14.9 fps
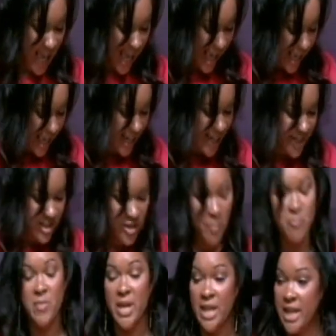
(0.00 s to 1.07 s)
And
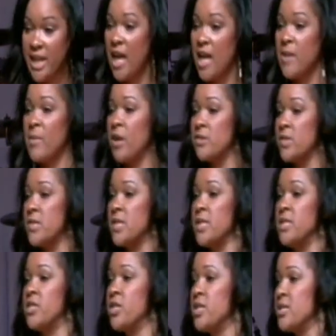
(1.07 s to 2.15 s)
many came out to
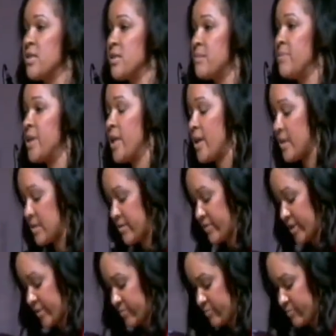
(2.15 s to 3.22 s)
see Jesus because of
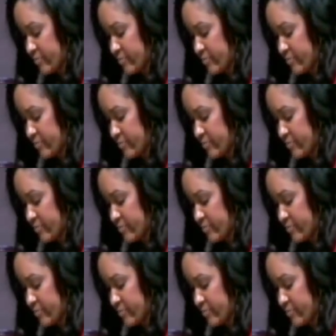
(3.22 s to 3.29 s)
it.